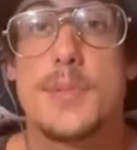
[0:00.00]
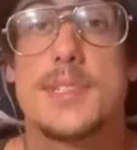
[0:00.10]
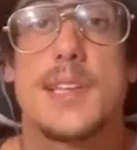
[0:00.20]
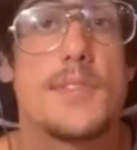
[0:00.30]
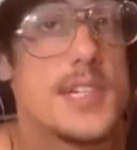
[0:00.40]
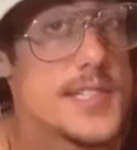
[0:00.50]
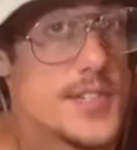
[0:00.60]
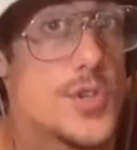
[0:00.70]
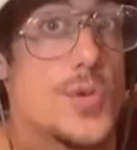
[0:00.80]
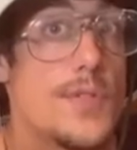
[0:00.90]
is giving us a
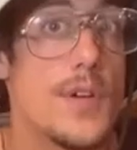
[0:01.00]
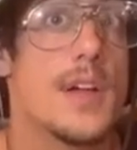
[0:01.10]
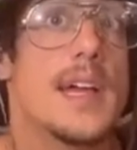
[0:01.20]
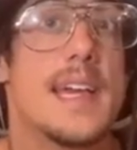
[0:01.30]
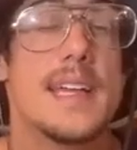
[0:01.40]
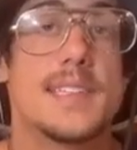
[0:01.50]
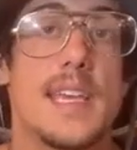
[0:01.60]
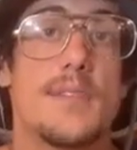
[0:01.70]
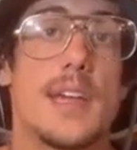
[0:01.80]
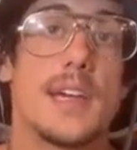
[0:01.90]
twofer. It's
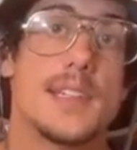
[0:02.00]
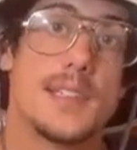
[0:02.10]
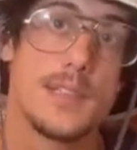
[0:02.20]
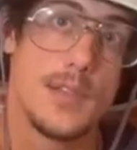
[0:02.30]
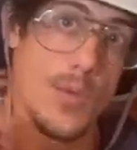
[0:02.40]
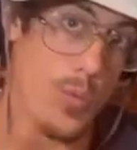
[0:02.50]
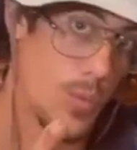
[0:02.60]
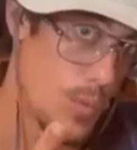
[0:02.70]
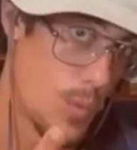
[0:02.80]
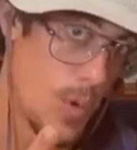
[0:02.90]
giving us
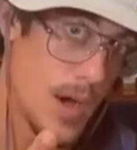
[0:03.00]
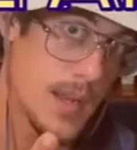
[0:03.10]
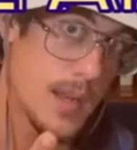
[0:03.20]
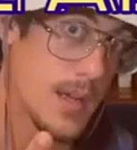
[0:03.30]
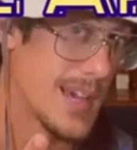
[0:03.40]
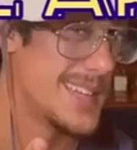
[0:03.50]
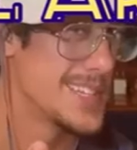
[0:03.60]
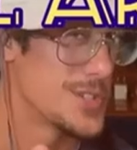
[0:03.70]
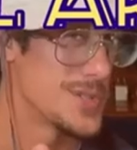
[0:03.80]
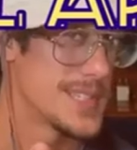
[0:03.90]
1,
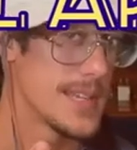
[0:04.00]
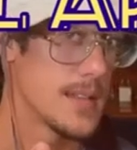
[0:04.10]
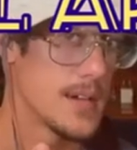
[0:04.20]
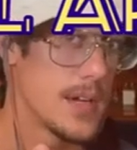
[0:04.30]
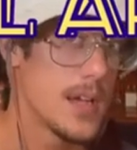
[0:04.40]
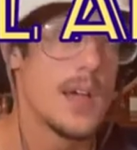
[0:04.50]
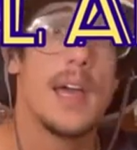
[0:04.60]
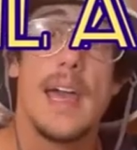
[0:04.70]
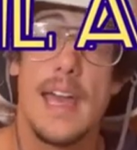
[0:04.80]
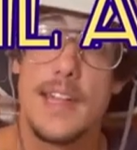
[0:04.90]
additional sail area,
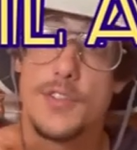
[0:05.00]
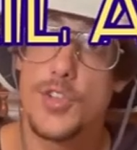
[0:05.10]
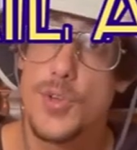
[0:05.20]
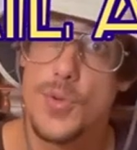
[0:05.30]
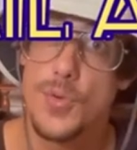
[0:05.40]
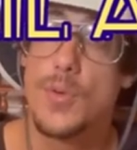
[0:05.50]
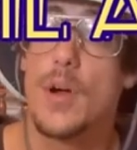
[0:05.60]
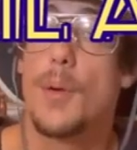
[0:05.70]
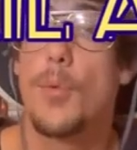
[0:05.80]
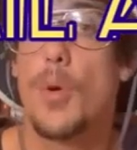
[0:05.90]
and 2,
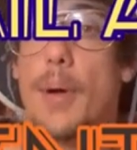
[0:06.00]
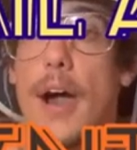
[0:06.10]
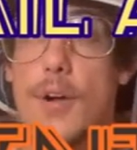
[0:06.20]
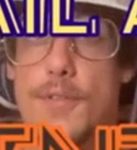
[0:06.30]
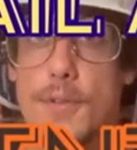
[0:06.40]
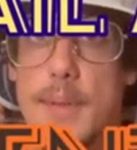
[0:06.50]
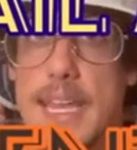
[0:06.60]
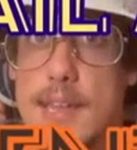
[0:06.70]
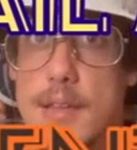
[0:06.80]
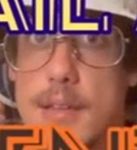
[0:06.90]
a more powerful
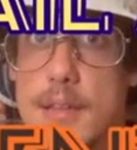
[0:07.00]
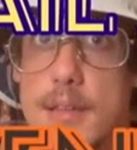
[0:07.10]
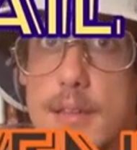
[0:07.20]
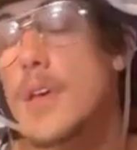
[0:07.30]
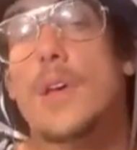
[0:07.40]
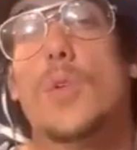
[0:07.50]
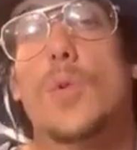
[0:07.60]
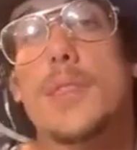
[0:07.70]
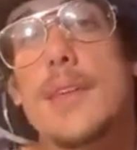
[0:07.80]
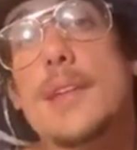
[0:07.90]
main.
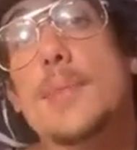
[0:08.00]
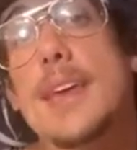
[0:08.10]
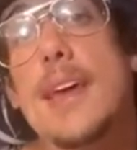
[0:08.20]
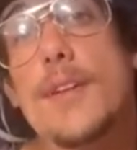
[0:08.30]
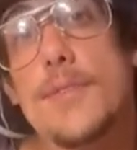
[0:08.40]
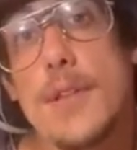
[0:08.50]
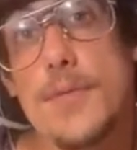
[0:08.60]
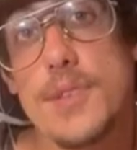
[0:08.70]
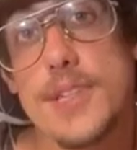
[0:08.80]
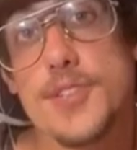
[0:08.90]
One thing to be careful
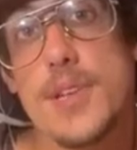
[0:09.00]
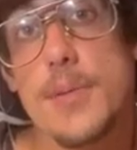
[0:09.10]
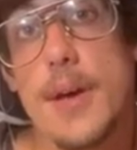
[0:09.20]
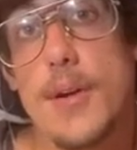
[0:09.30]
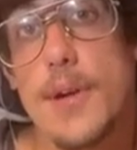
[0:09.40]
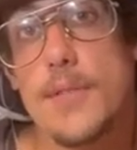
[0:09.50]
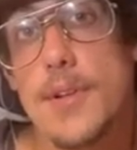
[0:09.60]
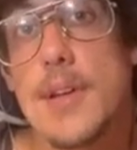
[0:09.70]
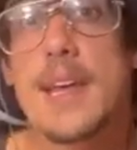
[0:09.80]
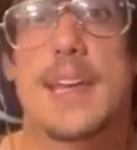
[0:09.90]
of with the jib,
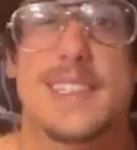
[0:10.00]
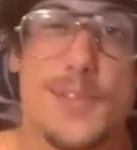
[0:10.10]
however, is if